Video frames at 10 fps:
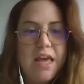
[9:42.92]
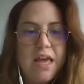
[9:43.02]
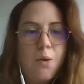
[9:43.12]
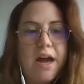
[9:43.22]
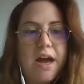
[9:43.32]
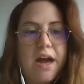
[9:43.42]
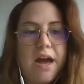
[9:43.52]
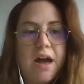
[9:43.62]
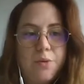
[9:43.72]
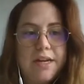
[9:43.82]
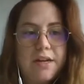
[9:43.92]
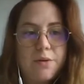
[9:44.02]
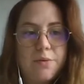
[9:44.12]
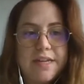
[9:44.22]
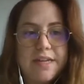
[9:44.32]
We have 3
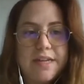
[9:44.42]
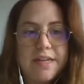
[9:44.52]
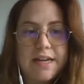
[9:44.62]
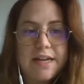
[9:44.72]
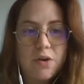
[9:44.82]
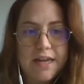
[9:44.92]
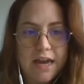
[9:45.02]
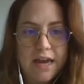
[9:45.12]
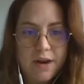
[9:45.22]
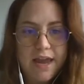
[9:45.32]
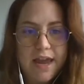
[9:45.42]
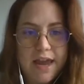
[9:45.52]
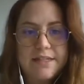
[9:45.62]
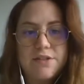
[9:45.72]
recycled concrete aggregates.